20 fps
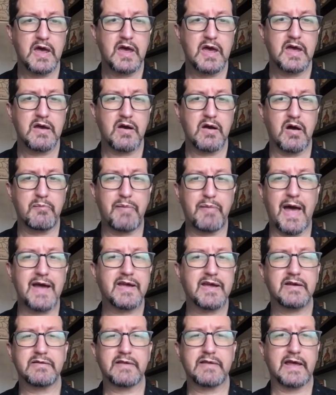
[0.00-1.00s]
back
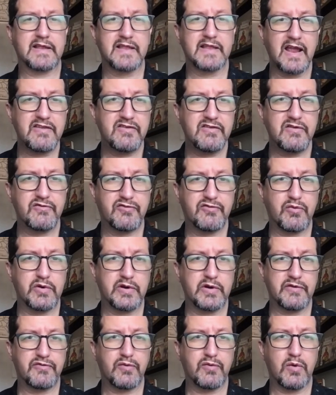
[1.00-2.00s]
in like
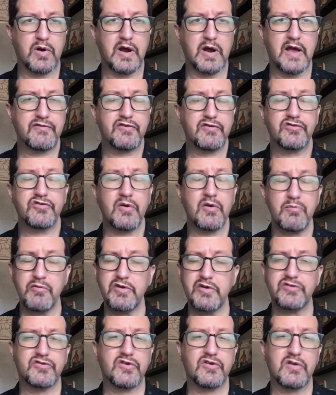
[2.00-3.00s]
1944. And for some
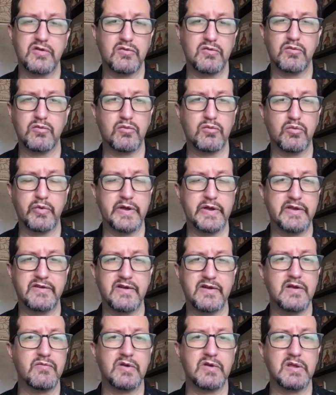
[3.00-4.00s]
reason, we
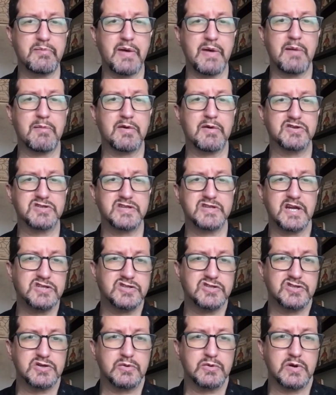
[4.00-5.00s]
didn't really pay much
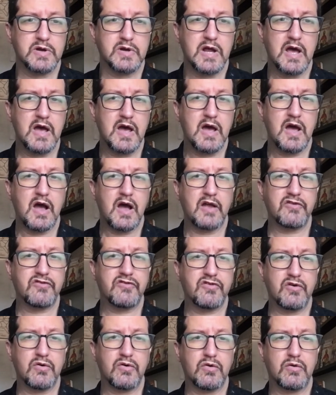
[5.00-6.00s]
attention to it
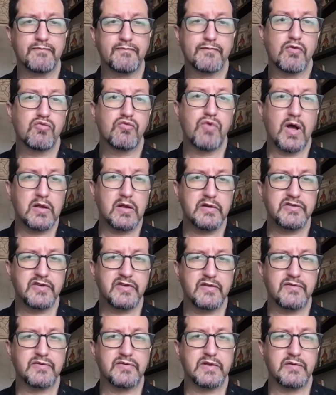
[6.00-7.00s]
until
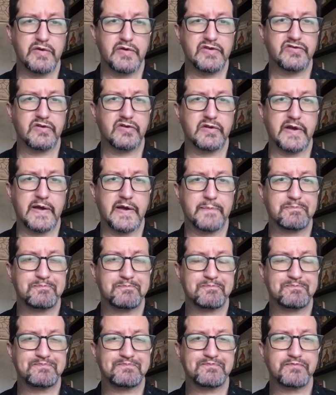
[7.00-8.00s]
relatively recently.
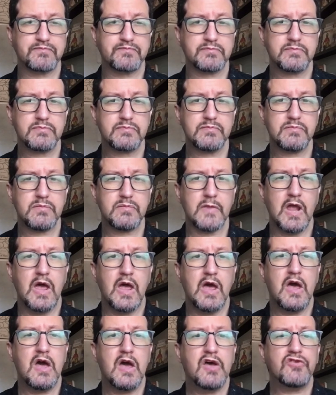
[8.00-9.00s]

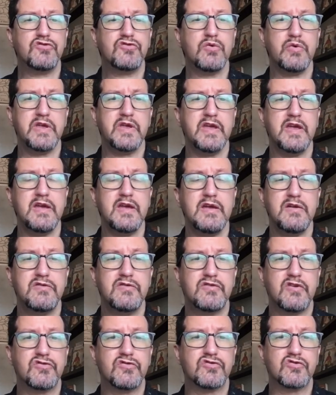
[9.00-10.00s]
So he
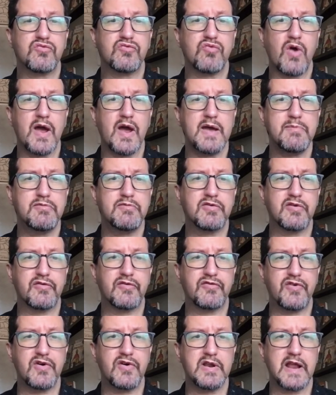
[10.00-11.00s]
described the
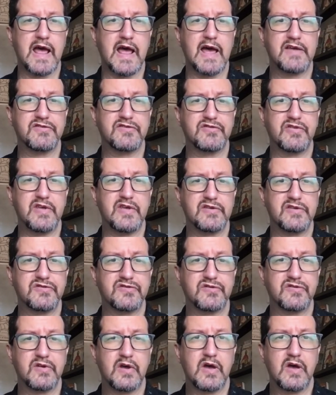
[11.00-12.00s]
foot as
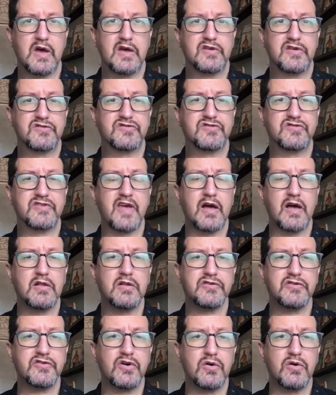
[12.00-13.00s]
this
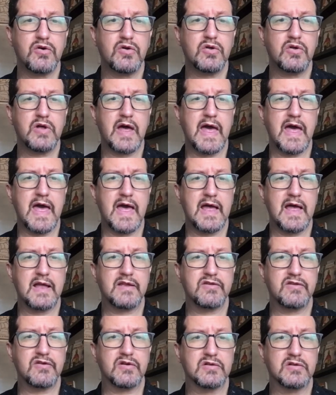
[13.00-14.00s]
skeletal
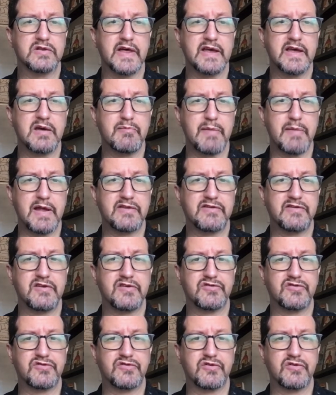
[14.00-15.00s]
and
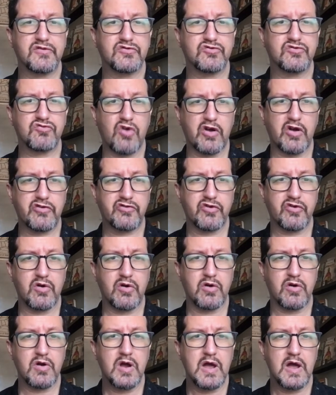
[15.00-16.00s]
ligamentous
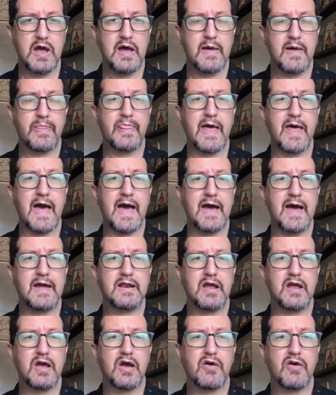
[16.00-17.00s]
structure that
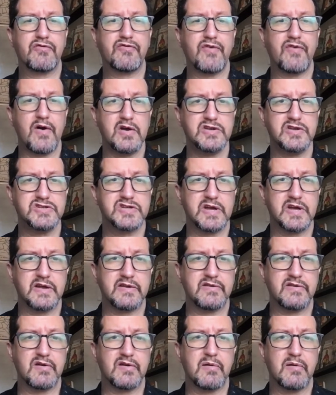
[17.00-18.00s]

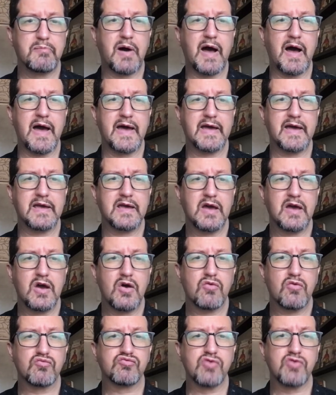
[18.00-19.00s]
functioned by
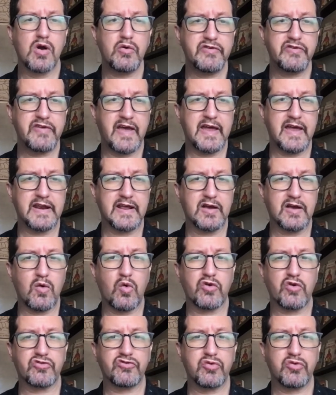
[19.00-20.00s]
rotating
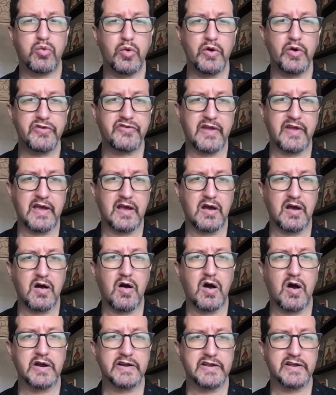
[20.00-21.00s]
or twisting
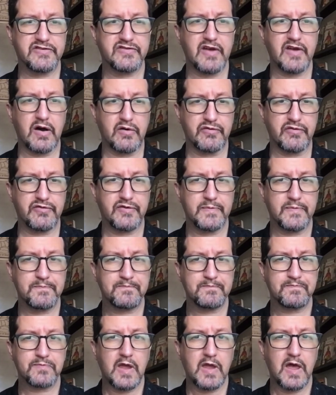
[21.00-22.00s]
on itself.
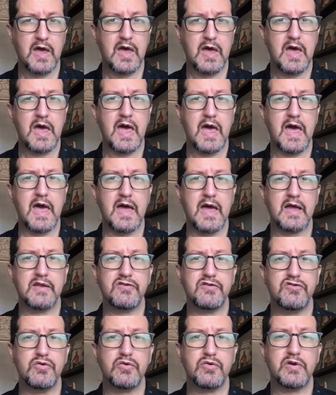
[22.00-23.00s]
And
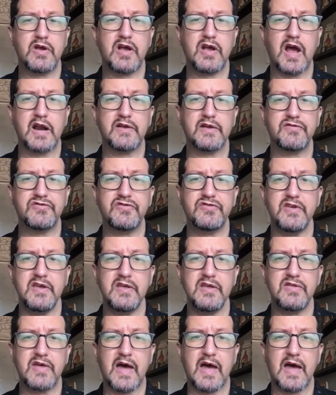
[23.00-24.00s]
you can kind of see
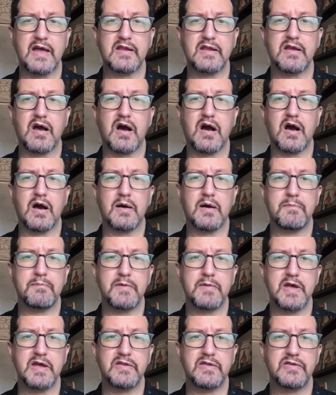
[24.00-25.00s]
that
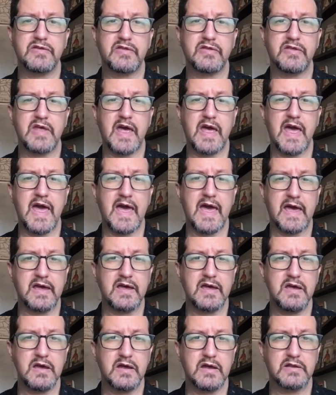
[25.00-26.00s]
in
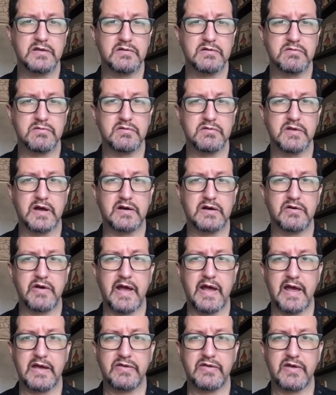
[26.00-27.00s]
letter
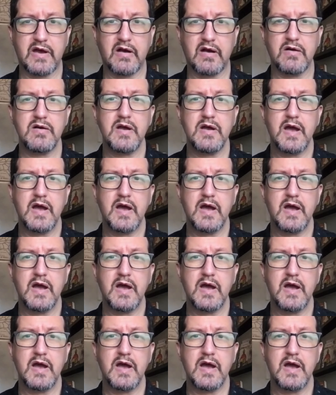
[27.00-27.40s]
A there,